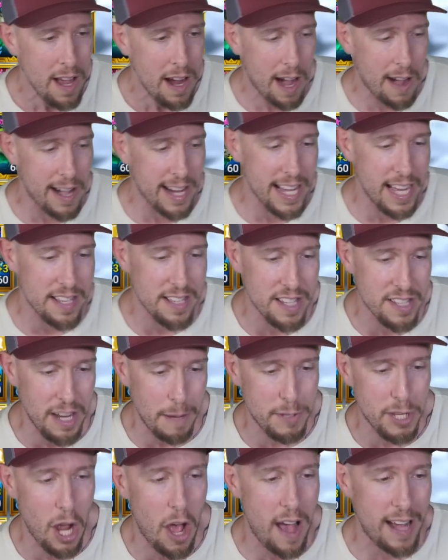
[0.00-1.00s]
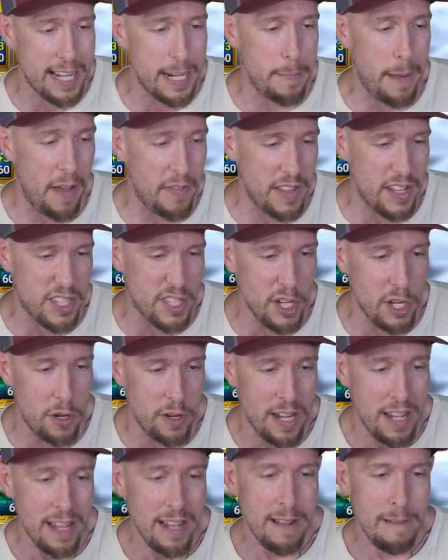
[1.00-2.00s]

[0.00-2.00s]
All right, guys, let's stop talking about this dude.